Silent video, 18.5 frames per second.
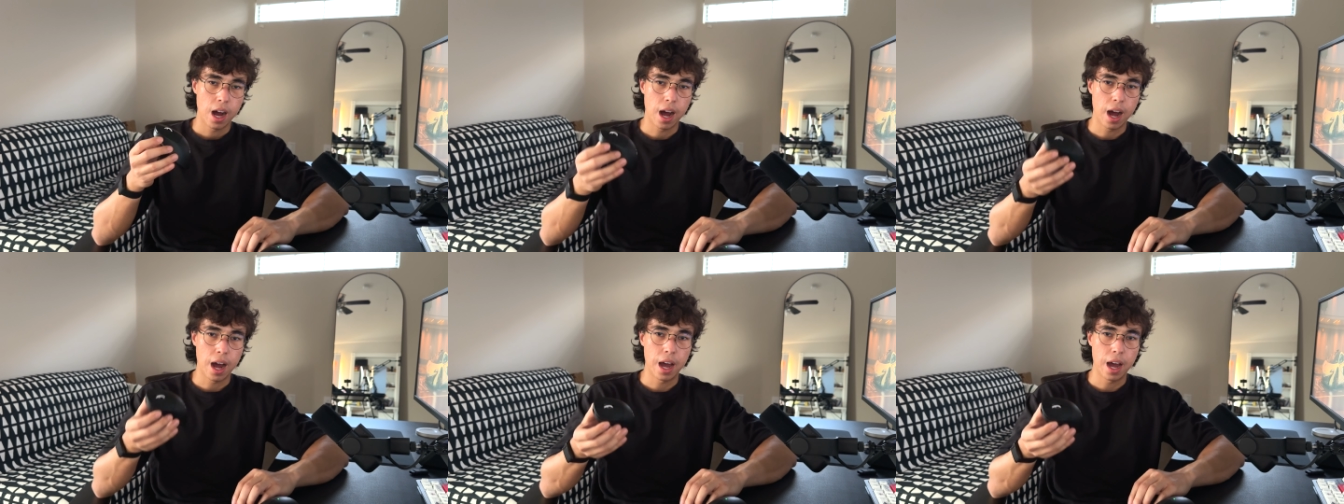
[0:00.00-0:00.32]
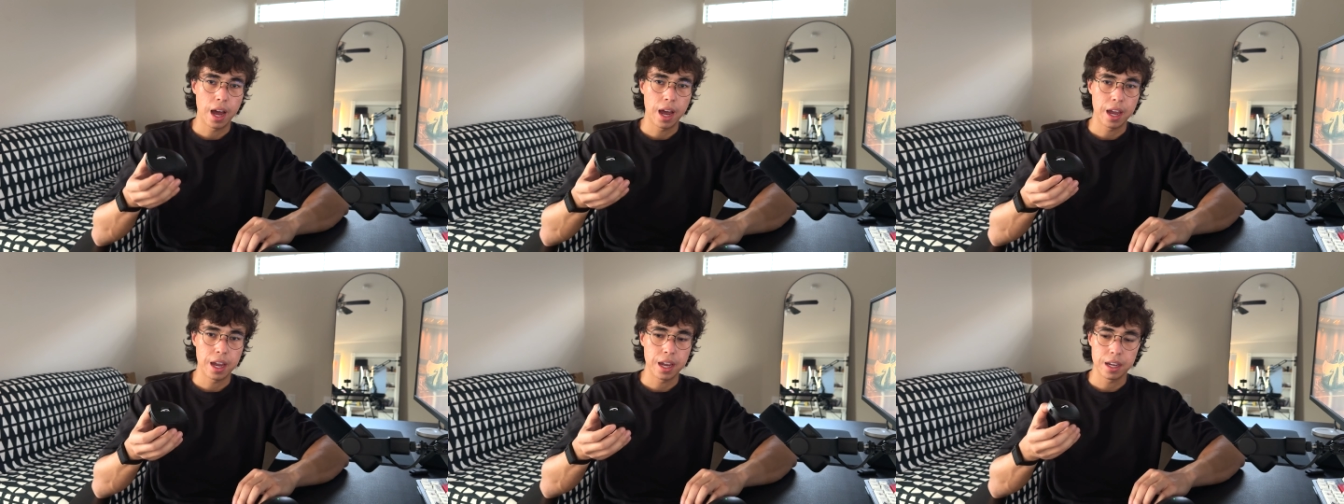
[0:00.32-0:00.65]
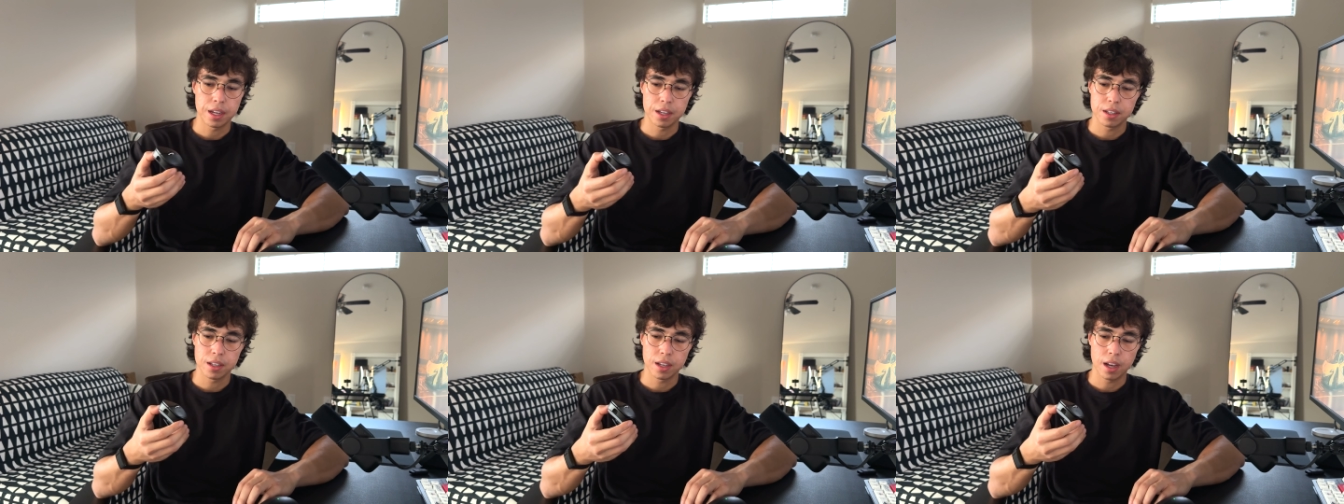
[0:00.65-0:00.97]

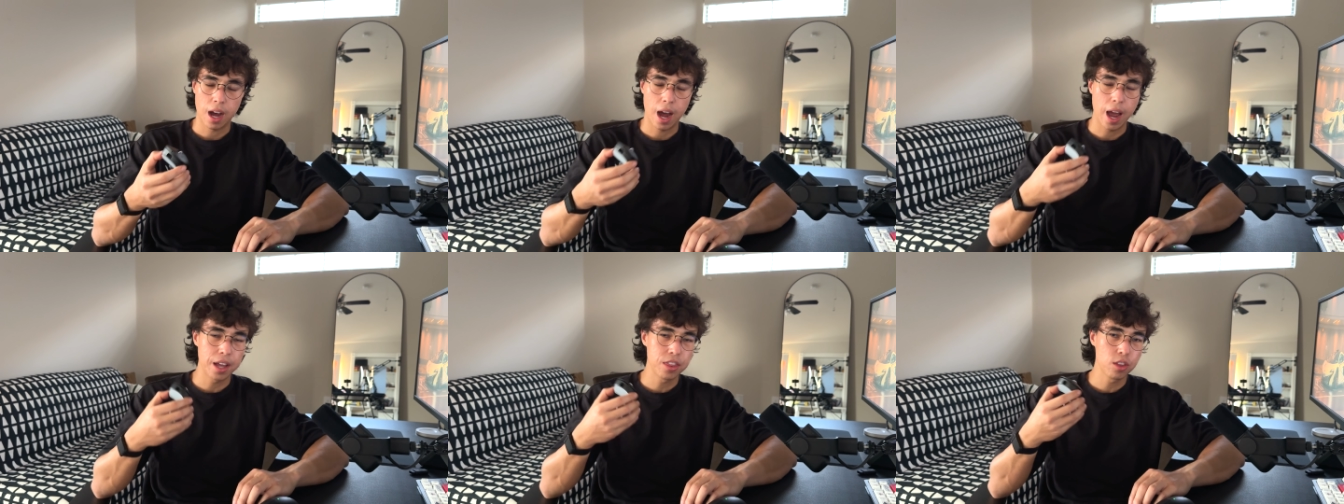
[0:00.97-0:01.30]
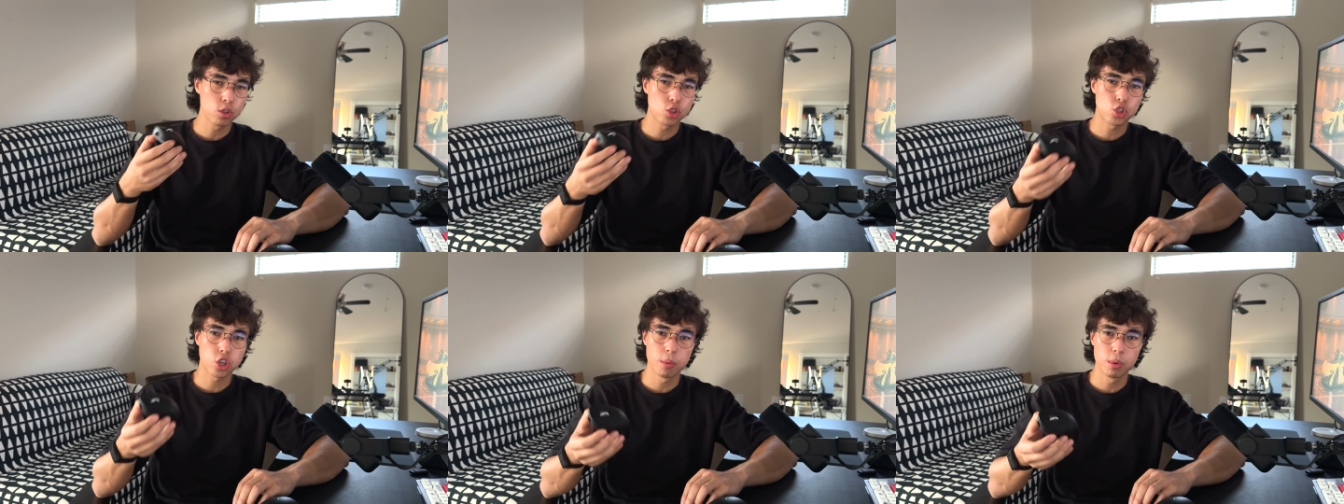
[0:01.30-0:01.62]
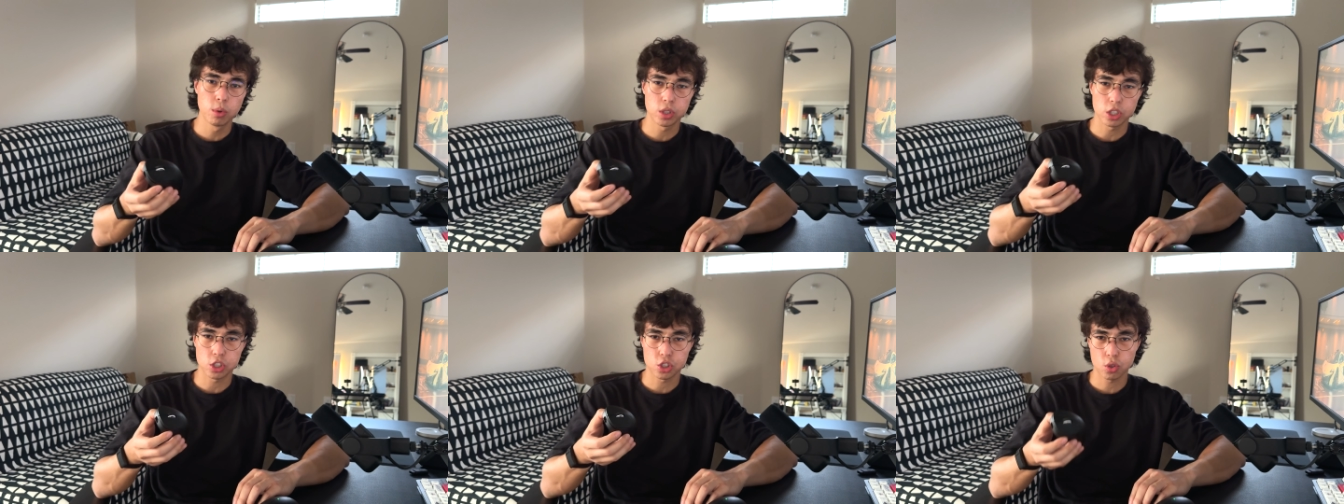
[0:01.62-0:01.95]
I I had no trouble
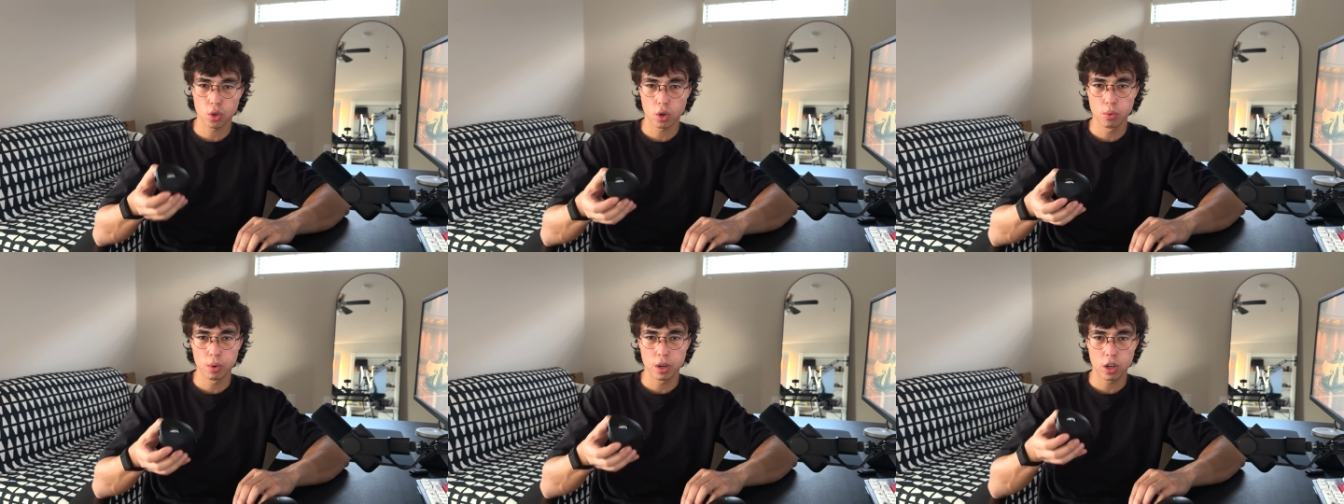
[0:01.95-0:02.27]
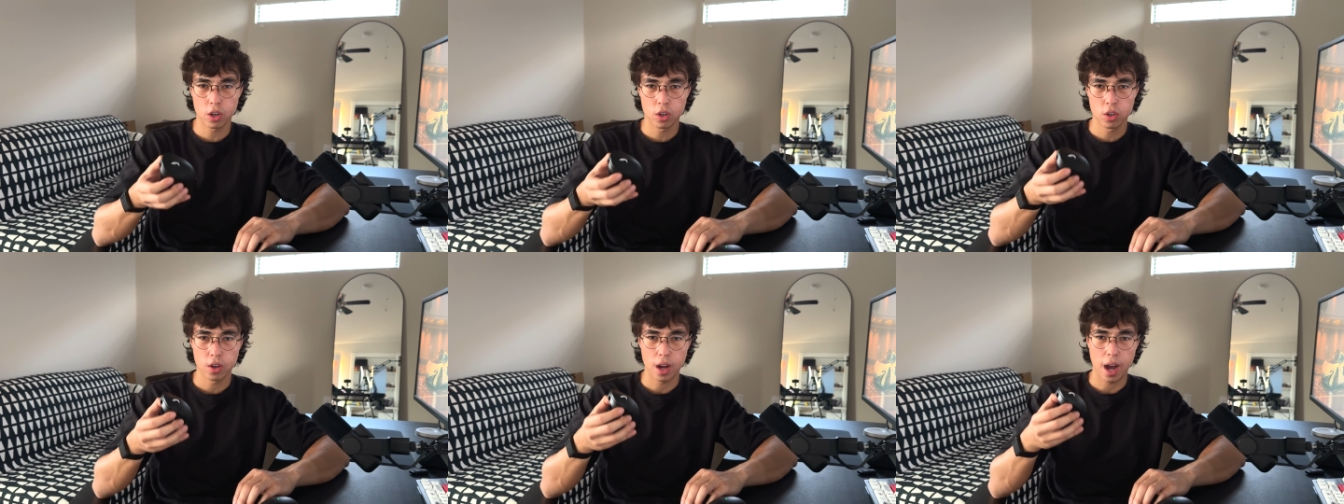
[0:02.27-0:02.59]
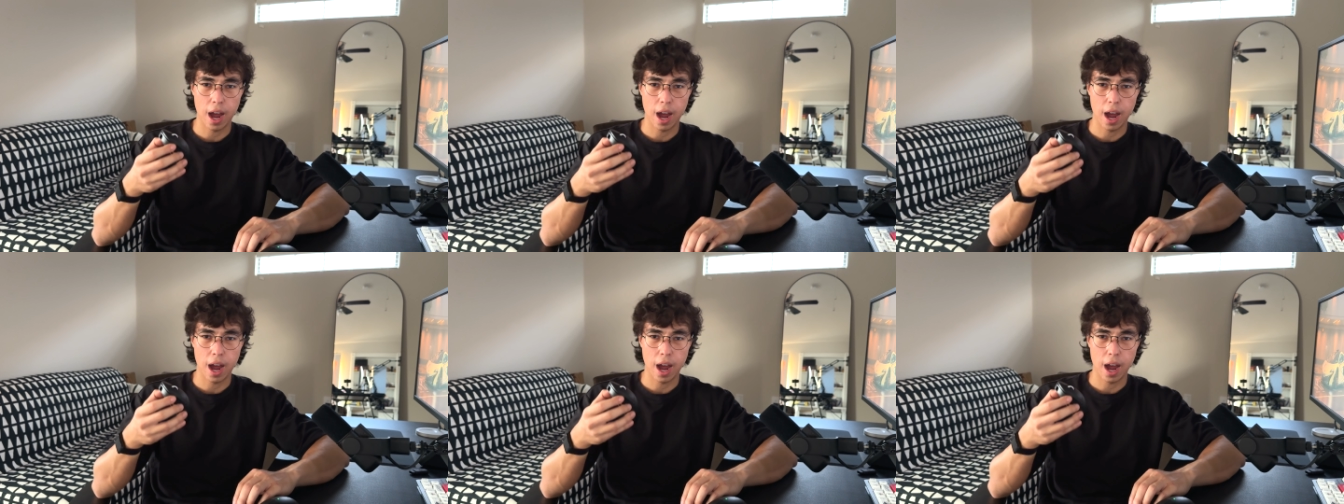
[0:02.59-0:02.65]
with the scroll wheel.